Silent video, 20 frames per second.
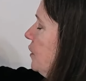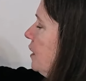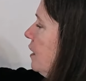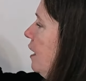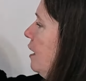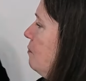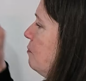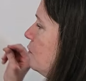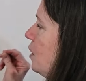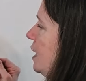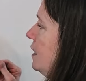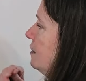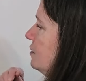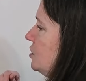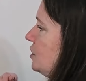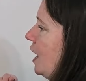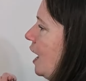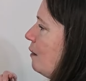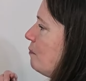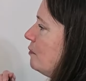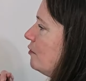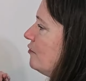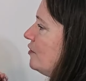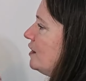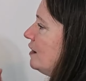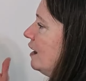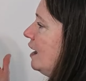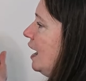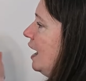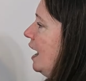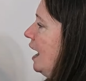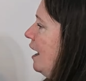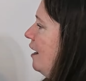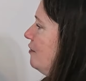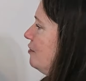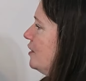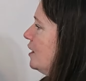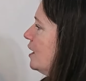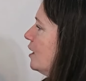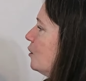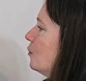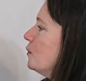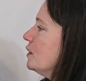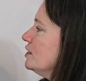the cup right on top of it. And there,